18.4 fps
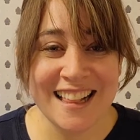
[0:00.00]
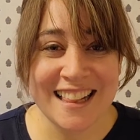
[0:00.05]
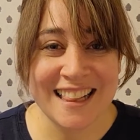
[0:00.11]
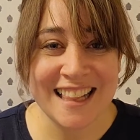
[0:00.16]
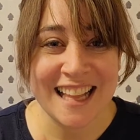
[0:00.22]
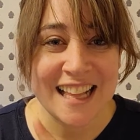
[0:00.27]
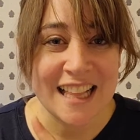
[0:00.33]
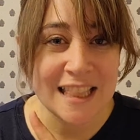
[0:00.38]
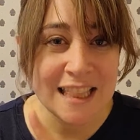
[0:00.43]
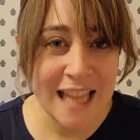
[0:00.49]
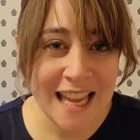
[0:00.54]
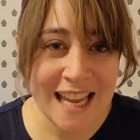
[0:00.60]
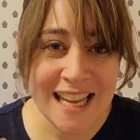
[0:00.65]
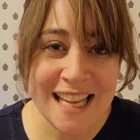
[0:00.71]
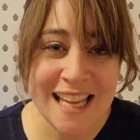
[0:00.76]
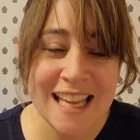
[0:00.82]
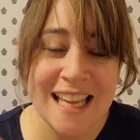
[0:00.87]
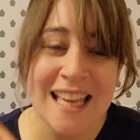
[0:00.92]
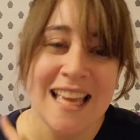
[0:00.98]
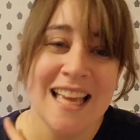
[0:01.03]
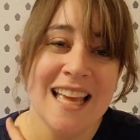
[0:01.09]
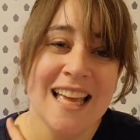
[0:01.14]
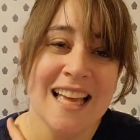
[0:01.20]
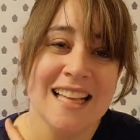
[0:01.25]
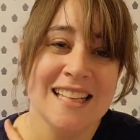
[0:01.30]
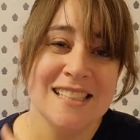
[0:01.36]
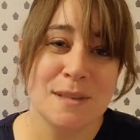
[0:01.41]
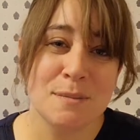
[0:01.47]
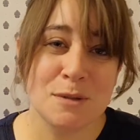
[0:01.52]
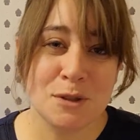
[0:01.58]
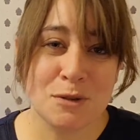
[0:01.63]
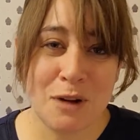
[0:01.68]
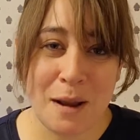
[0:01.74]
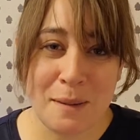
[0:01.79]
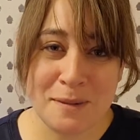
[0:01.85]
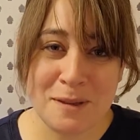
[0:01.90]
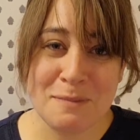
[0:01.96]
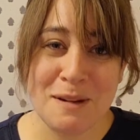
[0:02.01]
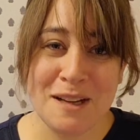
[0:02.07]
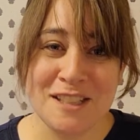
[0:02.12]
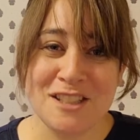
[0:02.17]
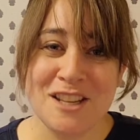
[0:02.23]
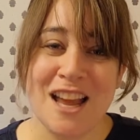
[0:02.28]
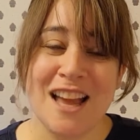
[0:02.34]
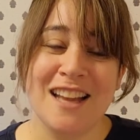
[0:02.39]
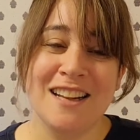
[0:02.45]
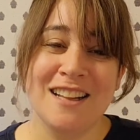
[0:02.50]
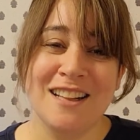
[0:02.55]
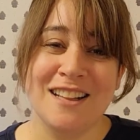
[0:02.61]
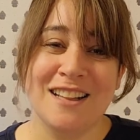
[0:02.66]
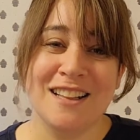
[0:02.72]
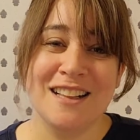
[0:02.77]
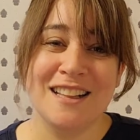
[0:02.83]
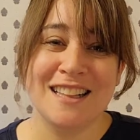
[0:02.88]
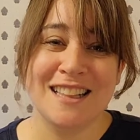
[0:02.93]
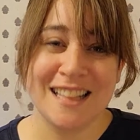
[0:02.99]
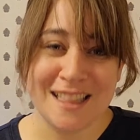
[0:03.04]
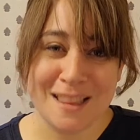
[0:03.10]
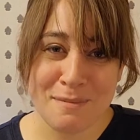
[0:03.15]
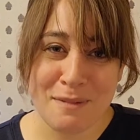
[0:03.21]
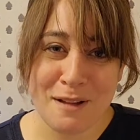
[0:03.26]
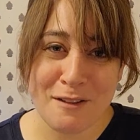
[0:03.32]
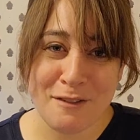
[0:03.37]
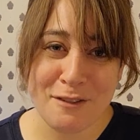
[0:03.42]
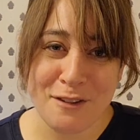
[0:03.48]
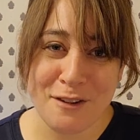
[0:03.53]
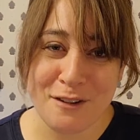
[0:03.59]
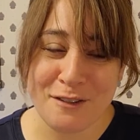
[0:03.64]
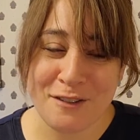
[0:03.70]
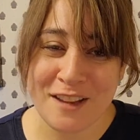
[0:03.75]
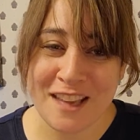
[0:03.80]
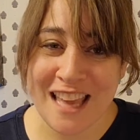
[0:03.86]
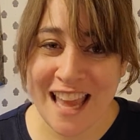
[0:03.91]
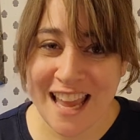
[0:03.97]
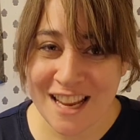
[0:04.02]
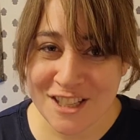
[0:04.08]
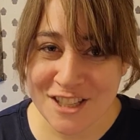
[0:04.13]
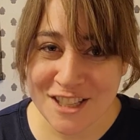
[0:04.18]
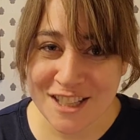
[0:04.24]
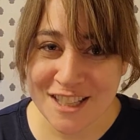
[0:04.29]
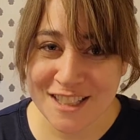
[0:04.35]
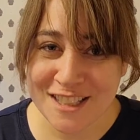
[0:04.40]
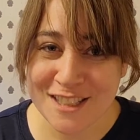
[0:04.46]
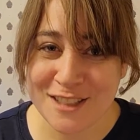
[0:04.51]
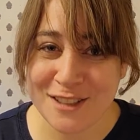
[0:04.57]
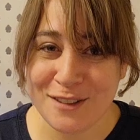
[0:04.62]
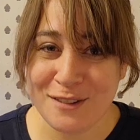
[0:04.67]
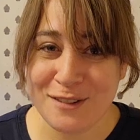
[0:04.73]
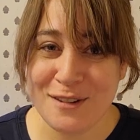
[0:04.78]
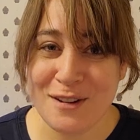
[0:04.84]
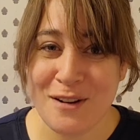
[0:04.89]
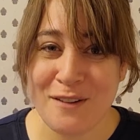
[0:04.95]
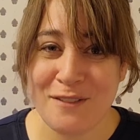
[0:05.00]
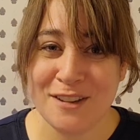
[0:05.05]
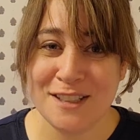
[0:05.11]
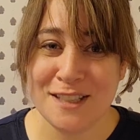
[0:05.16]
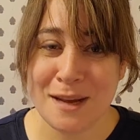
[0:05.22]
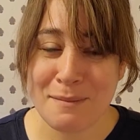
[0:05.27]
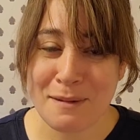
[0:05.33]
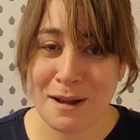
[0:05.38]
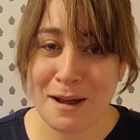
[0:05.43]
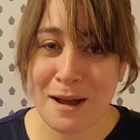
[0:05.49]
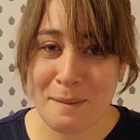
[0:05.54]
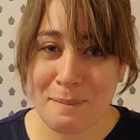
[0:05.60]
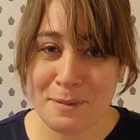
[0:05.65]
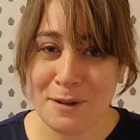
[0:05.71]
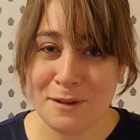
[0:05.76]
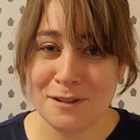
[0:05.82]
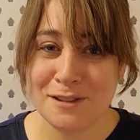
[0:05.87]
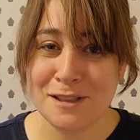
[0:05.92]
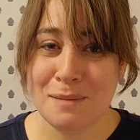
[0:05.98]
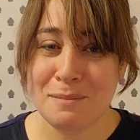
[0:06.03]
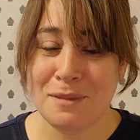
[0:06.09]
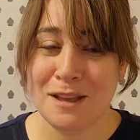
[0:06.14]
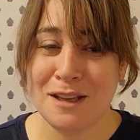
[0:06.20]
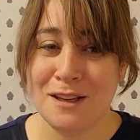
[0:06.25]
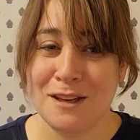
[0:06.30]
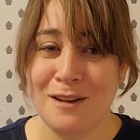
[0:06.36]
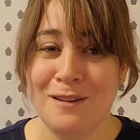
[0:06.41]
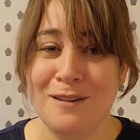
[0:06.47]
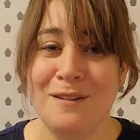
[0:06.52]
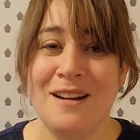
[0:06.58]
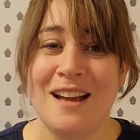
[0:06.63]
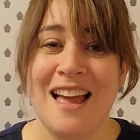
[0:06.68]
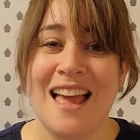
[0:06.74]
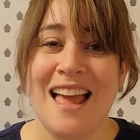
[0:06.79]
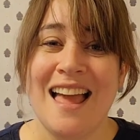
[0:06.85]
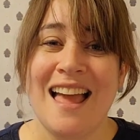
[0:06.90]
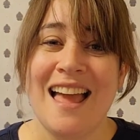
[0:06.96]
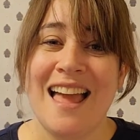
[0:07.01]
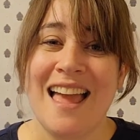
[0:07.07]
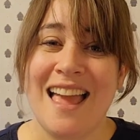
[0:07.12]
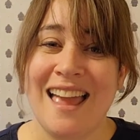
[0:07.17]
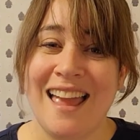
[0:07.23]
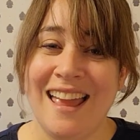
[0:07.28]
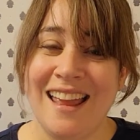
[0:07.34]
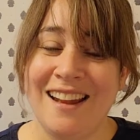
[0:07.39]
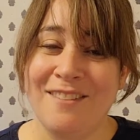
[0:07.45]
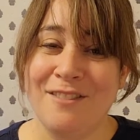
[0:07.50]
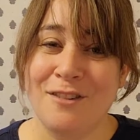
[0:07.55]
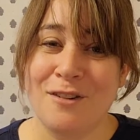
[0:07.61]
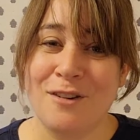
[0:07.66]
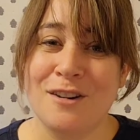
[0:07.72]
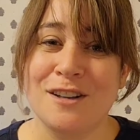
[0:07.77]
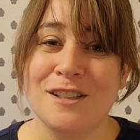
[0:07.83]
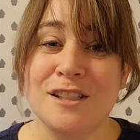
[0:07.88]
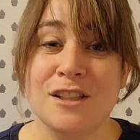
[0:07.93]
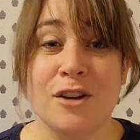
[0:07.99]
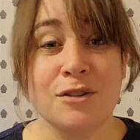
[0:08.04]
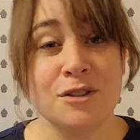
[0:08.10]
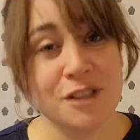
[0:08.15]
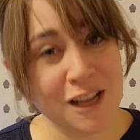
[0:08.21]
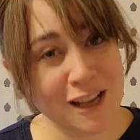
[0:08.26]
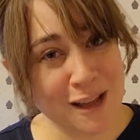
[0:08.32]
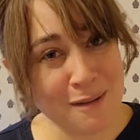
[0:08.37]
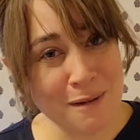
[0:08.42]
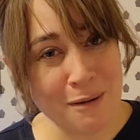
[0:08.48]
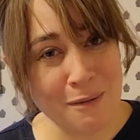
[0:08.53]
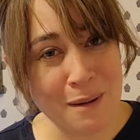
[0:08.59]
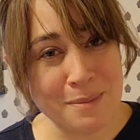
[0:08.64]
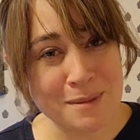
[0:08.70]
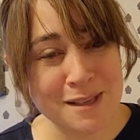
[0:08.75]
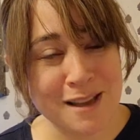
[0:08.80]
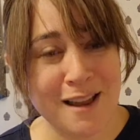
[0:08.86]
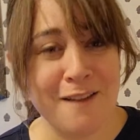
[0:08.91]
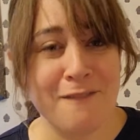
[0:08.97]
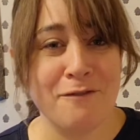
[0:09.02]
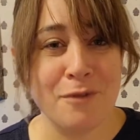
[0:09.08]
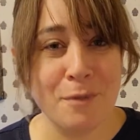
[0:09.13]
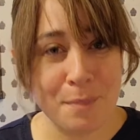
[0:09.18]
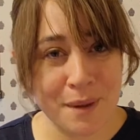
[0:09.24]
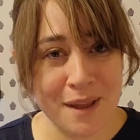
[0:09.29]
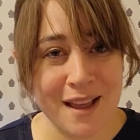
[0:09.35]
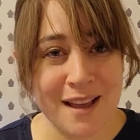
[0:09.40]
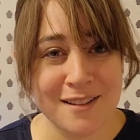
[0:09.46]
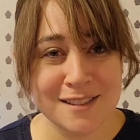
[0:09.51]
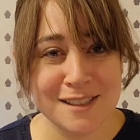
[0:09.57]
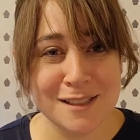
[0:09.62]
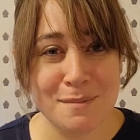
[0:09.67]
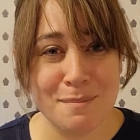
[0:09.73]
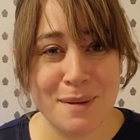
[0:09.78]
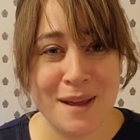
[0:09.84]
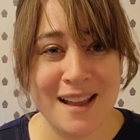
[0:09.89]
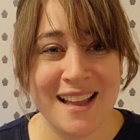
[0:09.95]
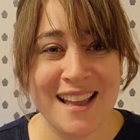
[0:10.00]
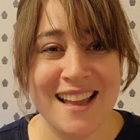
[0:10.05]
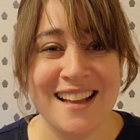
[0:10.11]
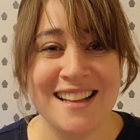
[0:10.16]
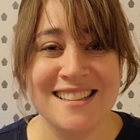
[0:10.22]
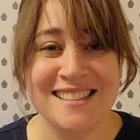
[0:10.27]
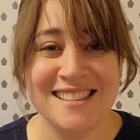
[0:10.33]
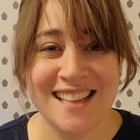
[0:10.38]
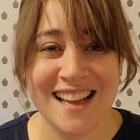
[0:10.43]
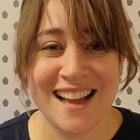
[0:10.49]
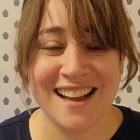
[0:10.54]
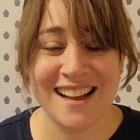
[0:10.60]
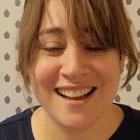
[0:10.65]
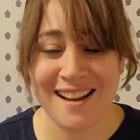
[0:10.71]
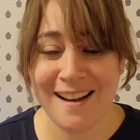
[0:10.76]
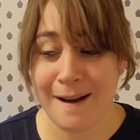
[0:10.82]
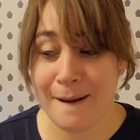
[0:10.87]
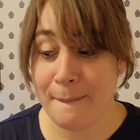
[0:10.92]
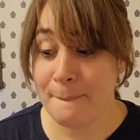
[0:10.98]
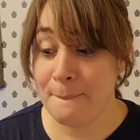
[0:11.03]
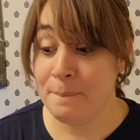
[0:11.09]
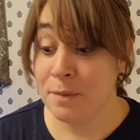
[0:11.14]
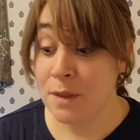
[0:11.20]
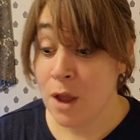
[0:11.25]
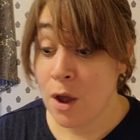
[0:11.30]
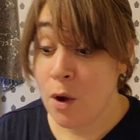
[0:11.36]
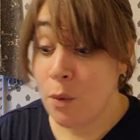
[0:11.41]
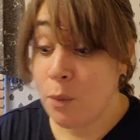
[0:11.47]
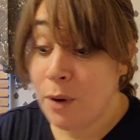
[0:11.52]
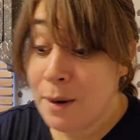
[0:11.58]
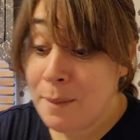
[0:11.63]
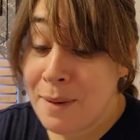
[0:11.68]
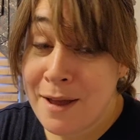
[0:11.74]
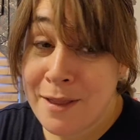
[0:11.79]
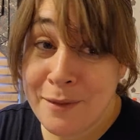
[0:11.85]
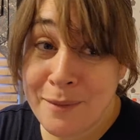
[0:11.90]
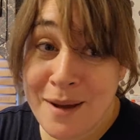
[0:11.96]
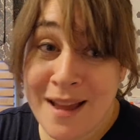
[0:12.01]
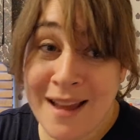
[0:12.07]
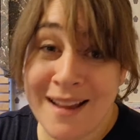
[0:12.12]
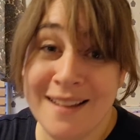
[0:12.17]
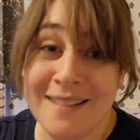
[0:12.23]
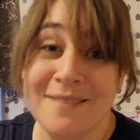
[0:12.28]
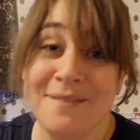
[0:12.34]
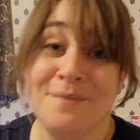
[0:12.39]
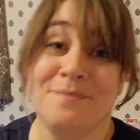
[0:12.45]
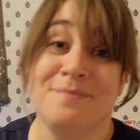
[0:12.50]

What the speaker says: click like, subscribe to my channel, click the bell for notifications so you know every time I upload something new. And of course, go check out my website, flippinghousesandpancakes.com, where, by the way,